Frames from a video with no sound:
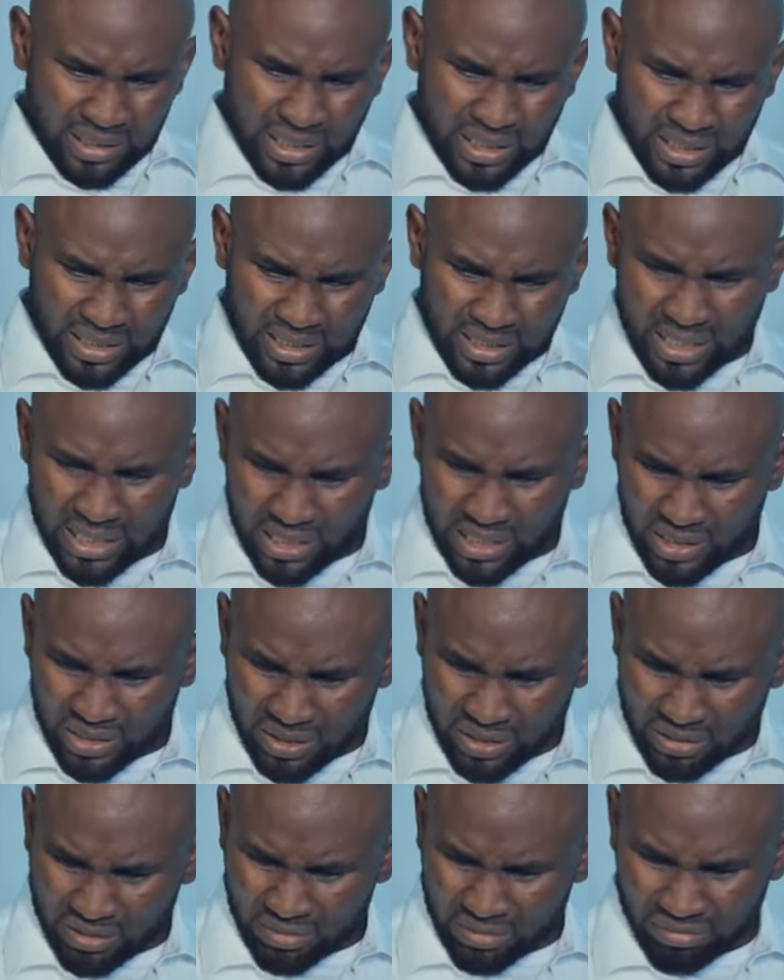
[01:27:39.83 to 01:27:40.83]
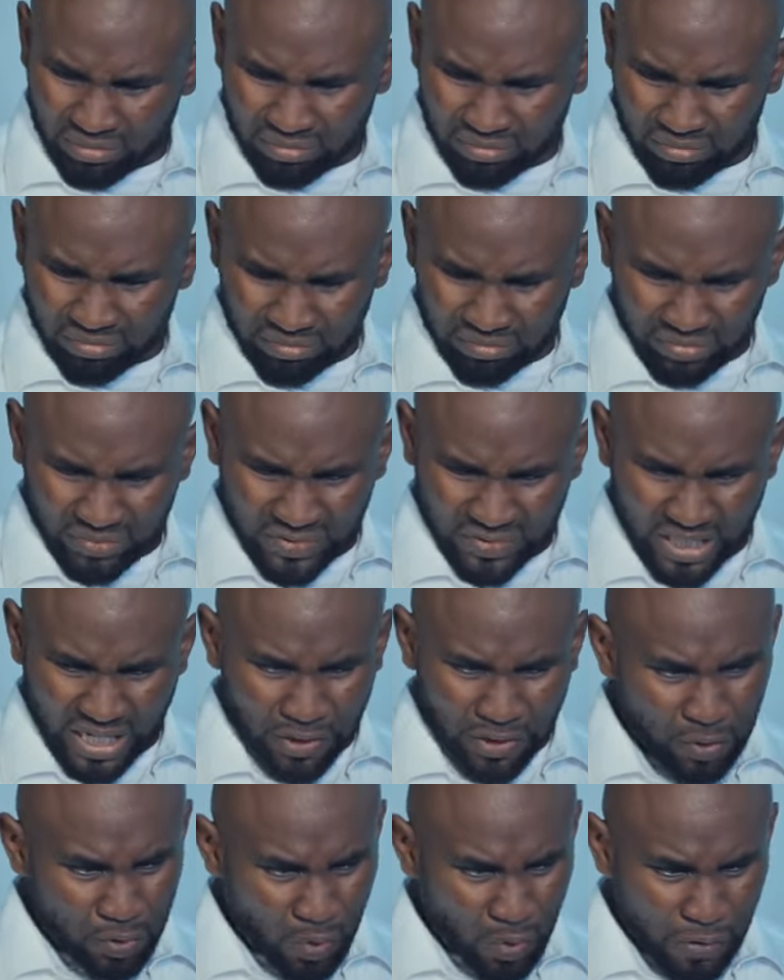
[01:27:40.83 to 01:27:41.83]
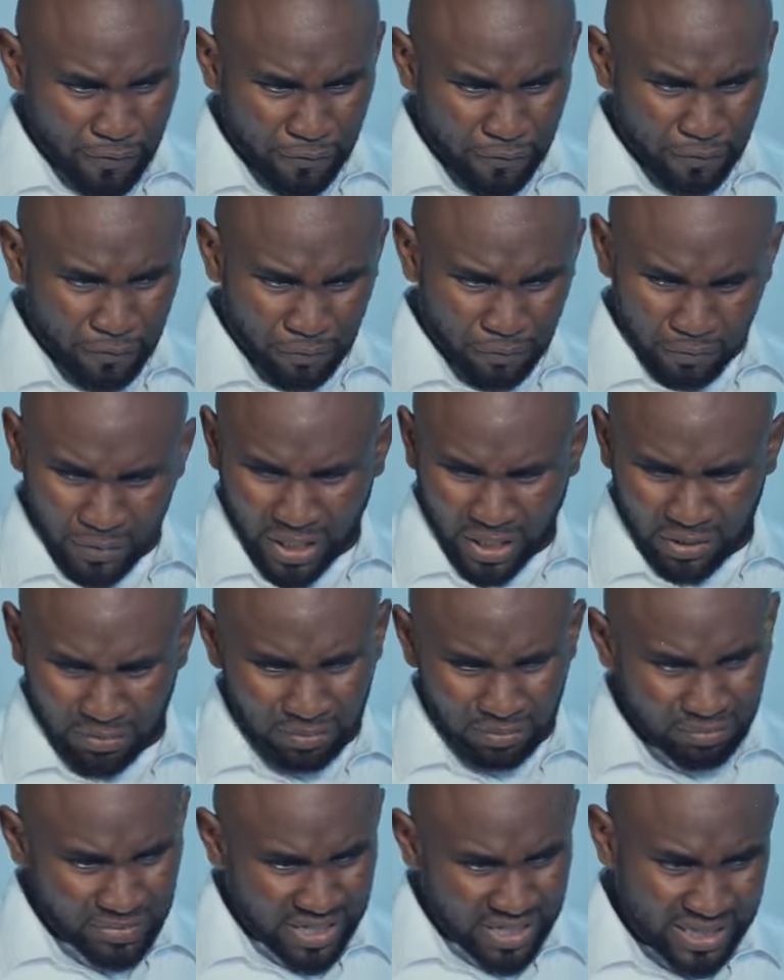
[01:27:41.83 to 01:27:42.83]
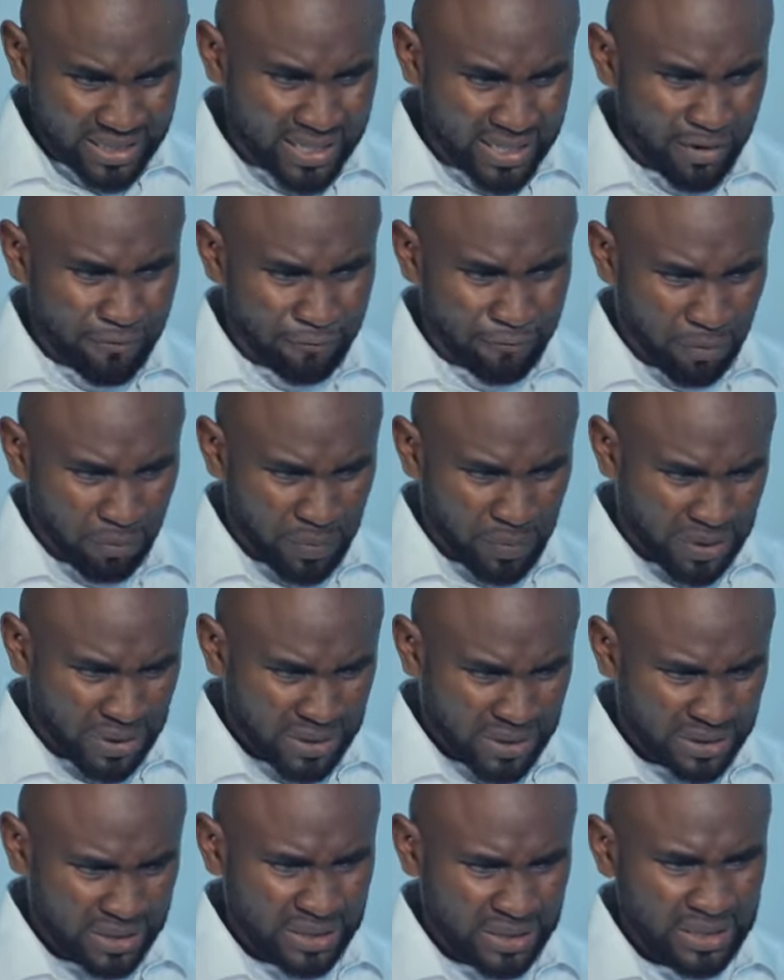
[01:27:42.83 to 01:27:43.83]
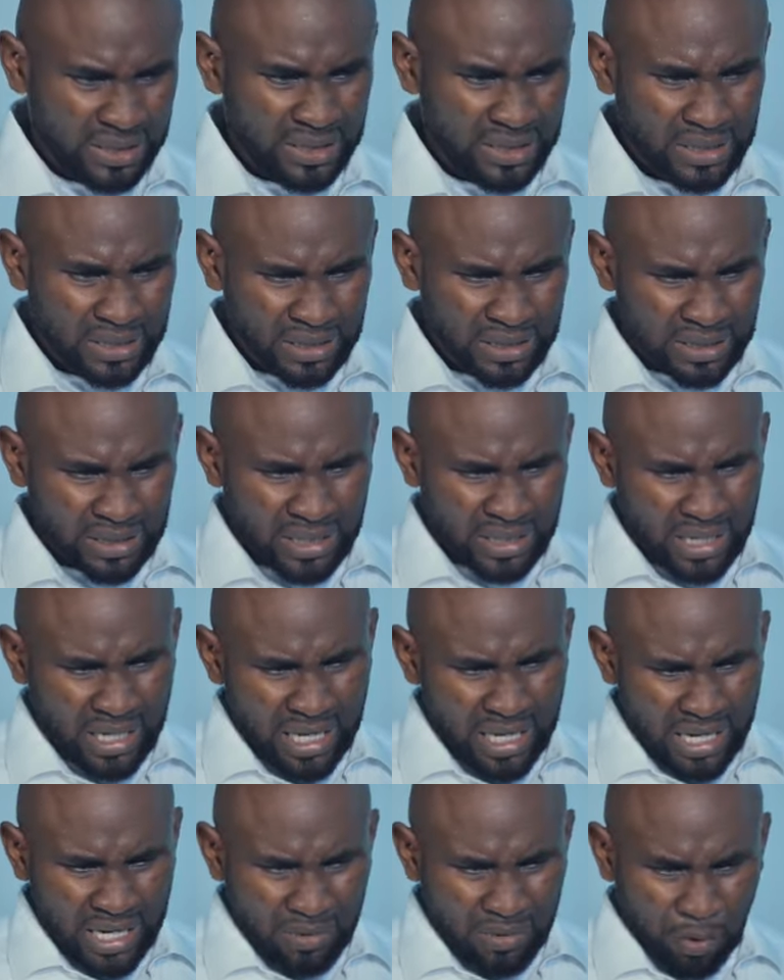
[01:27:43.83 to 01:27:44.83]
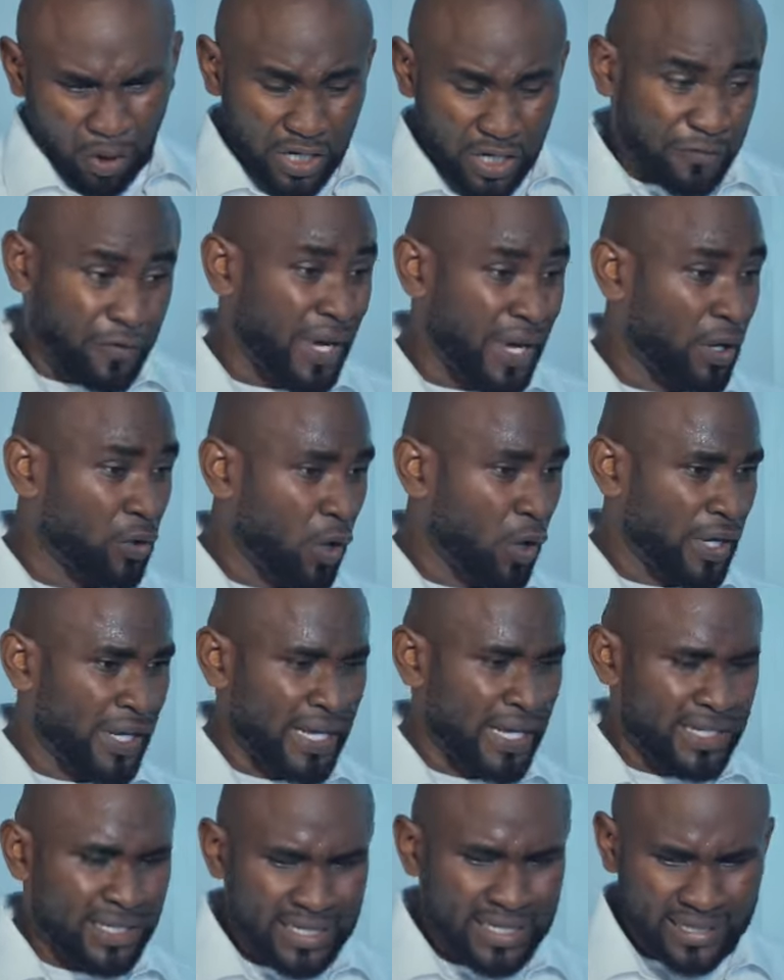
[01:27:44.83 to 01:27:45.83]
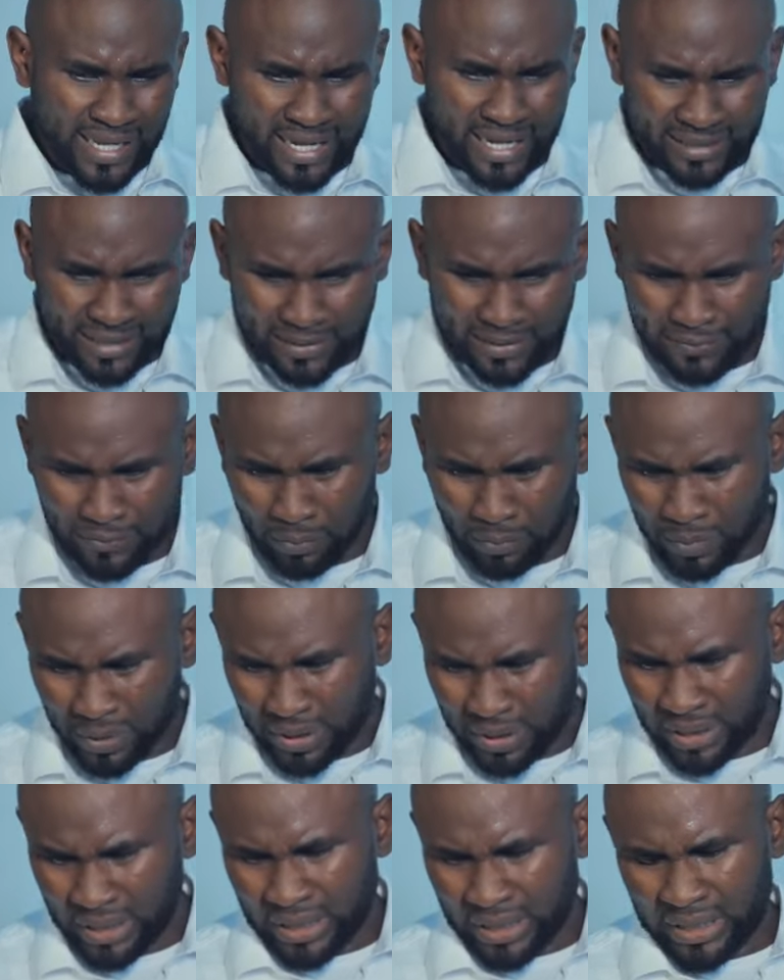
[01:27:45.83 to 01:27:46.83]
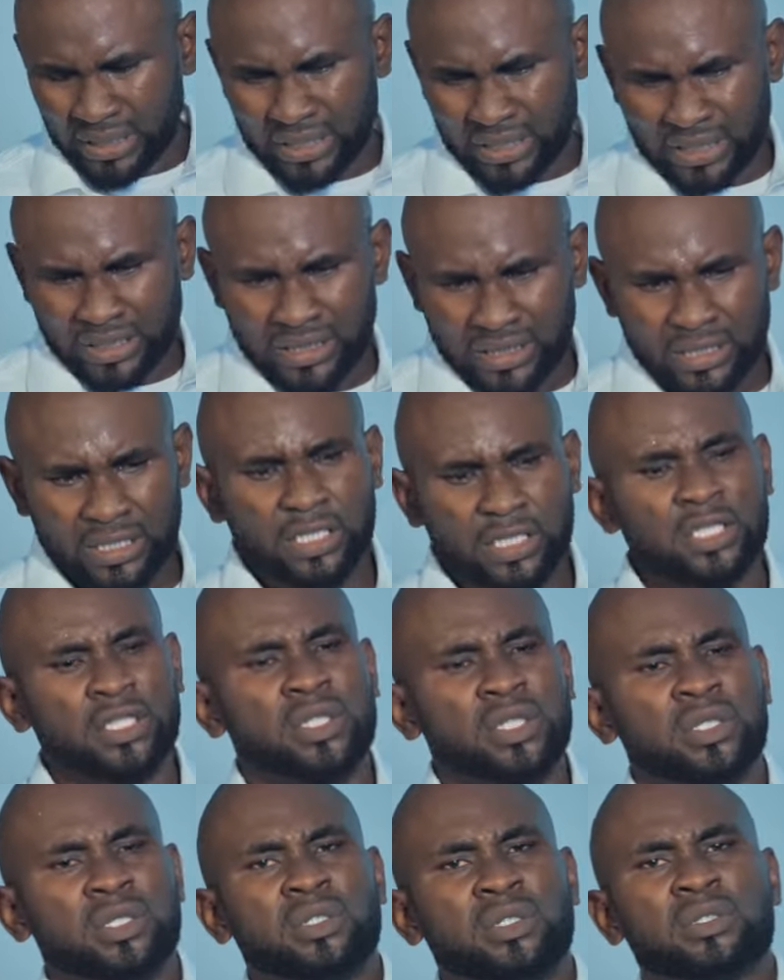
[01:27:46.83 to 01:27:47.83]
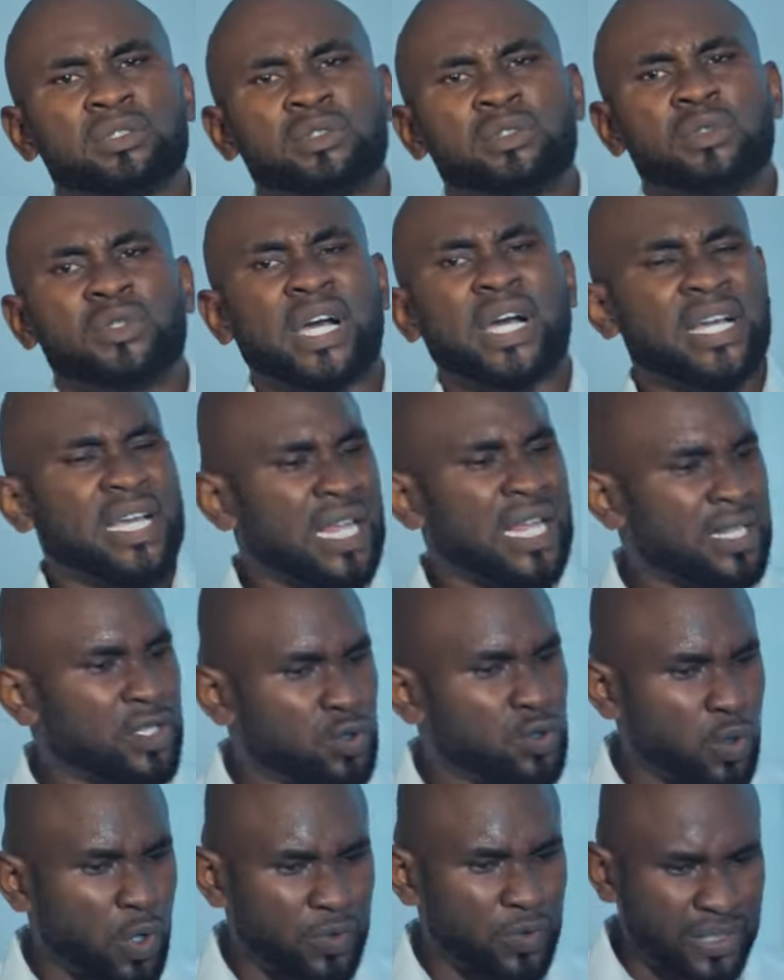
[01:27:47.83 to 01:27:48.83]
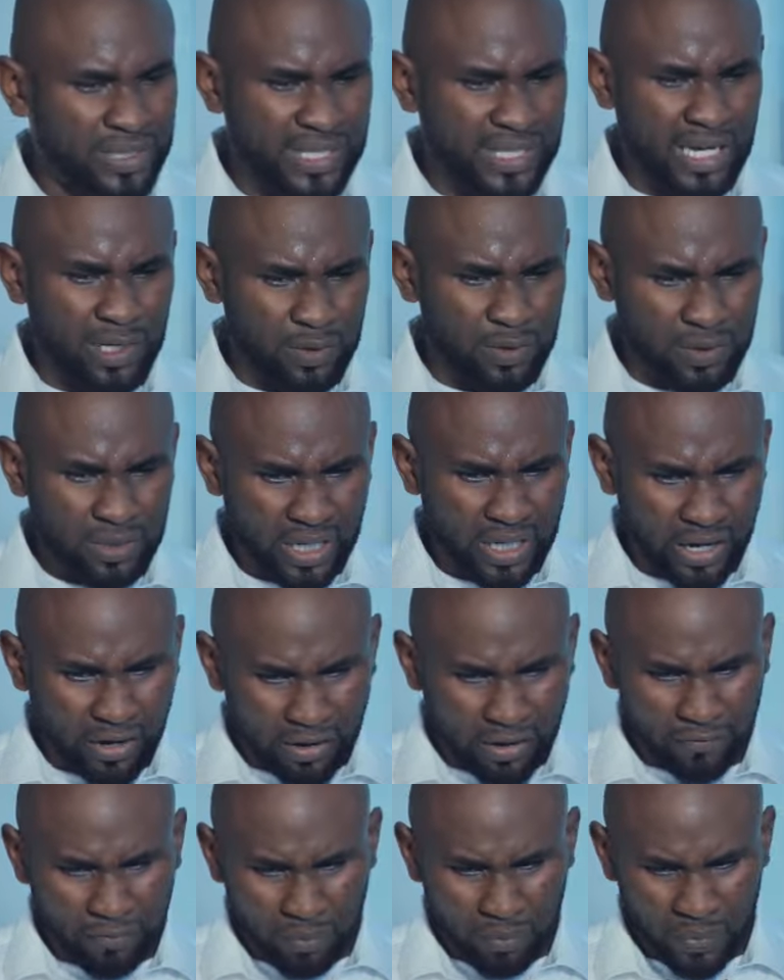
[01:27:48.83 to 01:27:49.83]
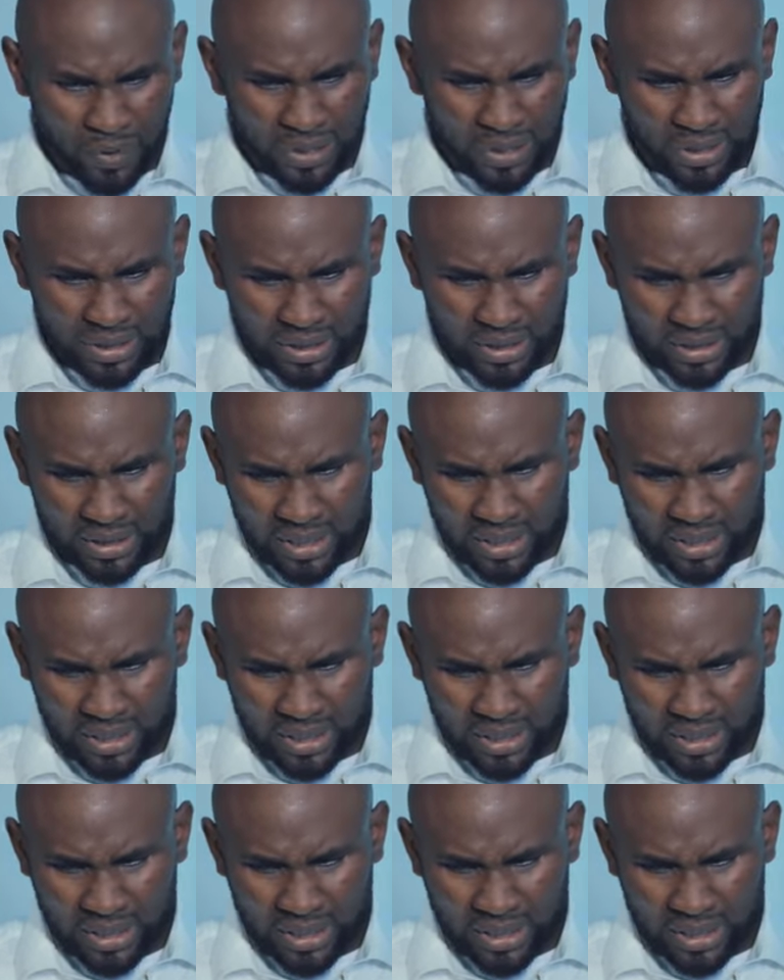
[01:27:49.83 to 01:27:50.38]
These things, I don't know if you can get them for me, but if you cannot get these items for me, can get 200,000 naira for me.